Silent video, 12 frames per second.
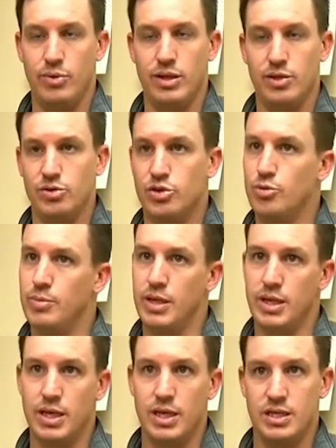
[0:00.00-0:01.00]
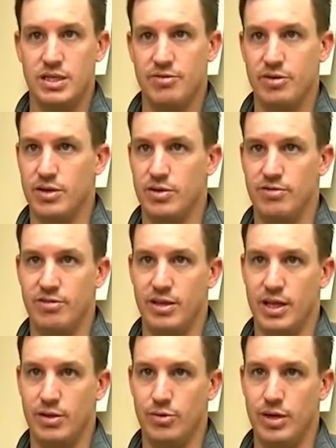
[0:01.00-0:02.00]
We lose too many kitties every year to
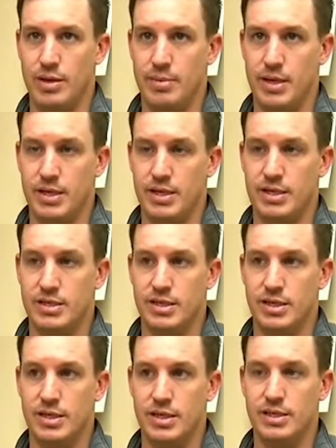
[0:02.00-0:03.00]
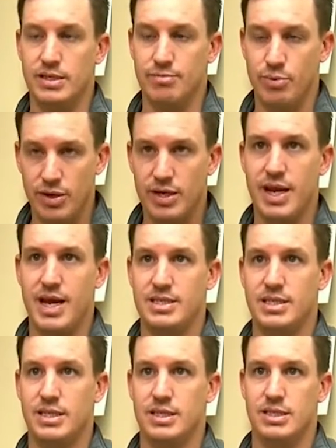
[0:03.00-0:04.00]
feline leukemia. It is a pretty
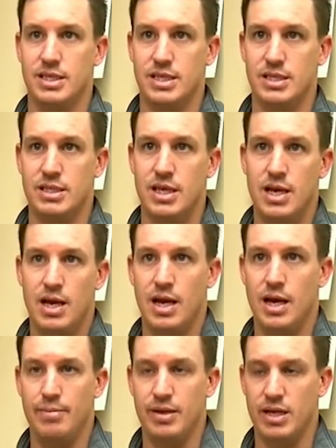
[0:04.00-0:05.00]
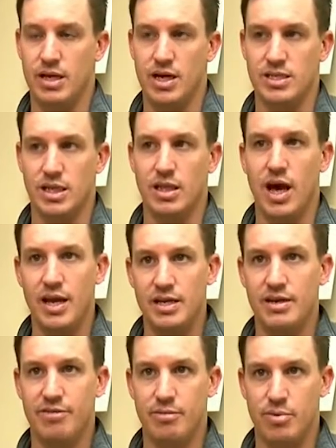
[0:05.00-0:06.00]
nasty disease. It can cause a lot
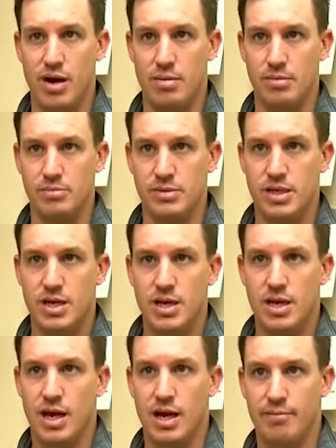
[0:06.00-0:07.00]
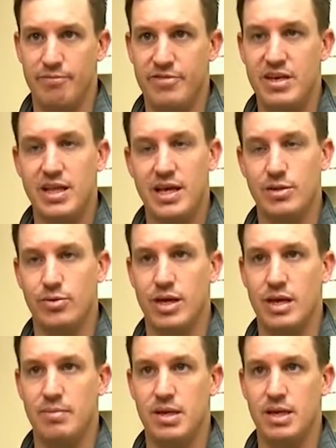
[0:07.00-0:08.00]
of different problems. Feline
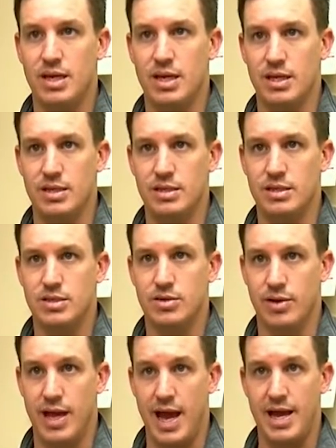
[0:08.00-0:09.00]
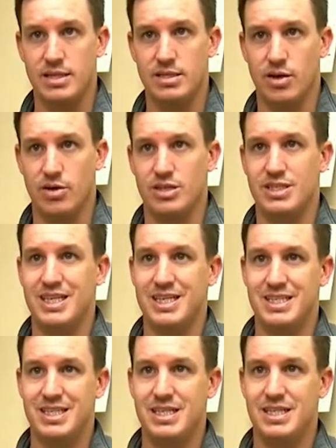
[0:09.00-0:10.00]
leukemia kittens or cats are
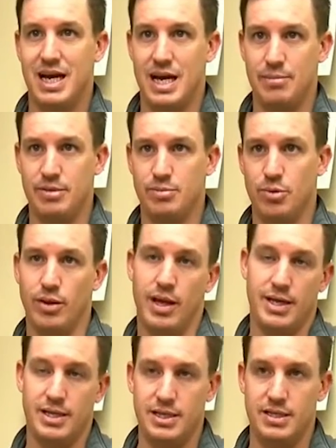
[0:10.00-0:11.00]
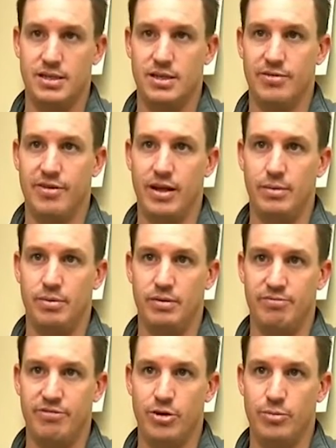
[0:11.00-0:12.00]
60 times more likely to develop
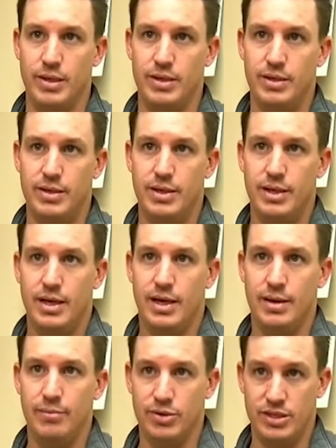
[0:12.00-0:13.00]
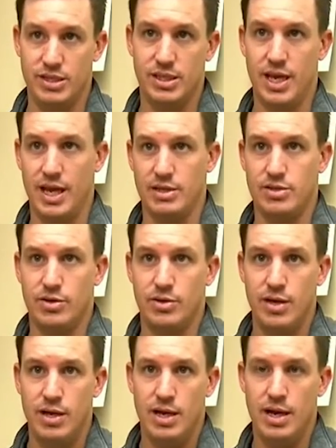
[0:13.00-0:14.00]
lymphoma, which is a
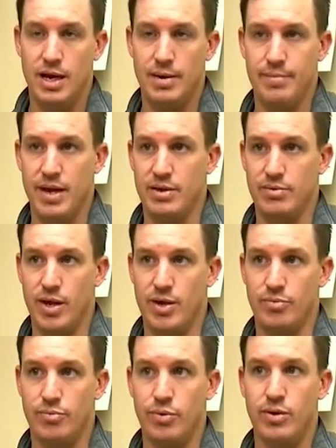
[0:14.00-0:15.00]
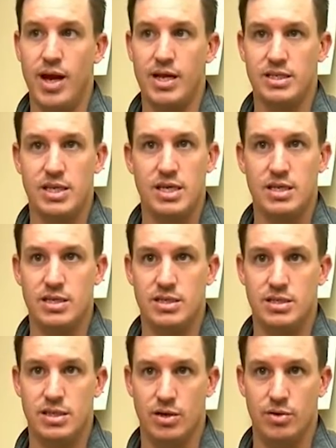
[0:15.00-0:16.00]
cancer, and we're not seeing
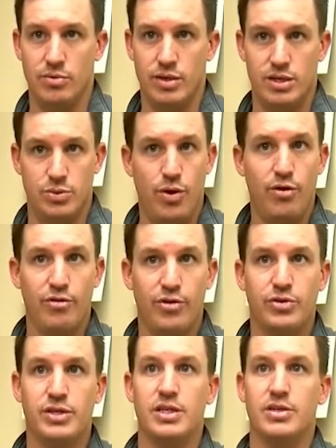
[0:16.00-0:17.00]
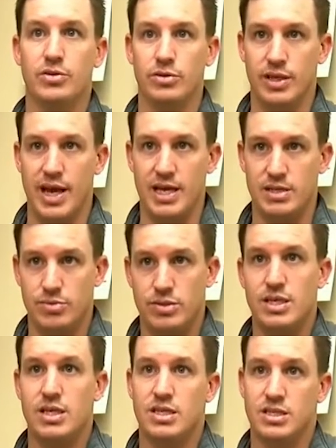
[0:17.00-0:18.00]
this, you know, in 12, 13-year-old cats. We're
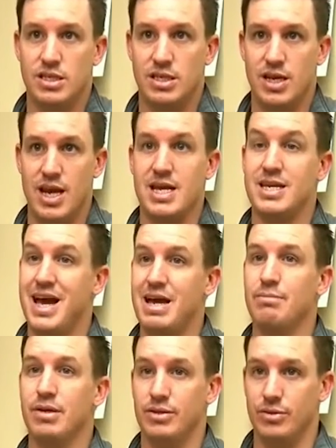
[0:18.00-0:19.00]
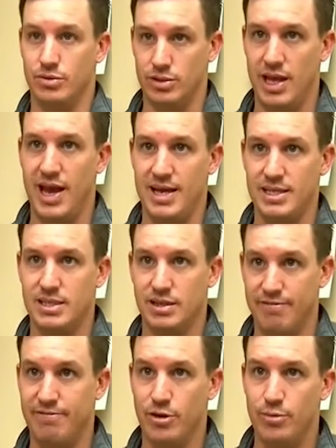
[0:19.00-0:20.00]
seeing this in 8, 9-month-old cats,
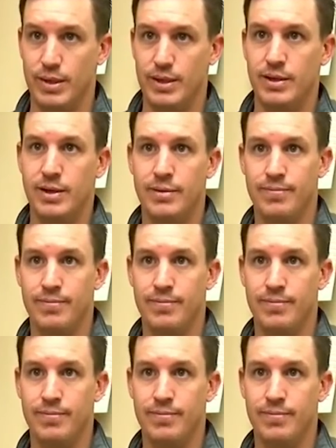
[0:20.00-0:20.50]
lymphoma.